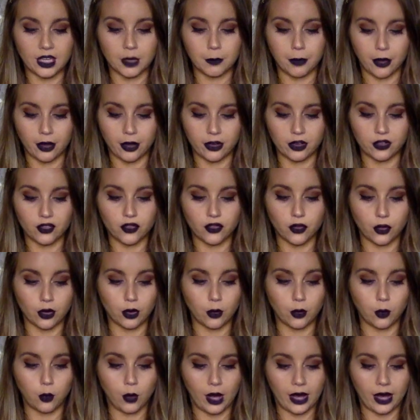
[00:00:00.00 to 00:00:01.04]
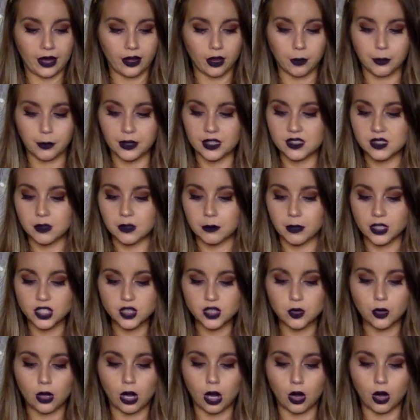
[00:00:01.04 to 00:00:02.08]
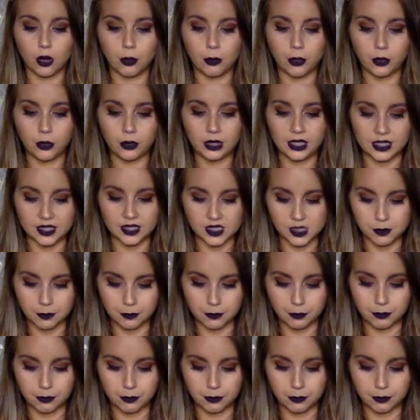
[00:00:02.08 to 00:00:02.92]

about it for a while, but it's a much more harmonious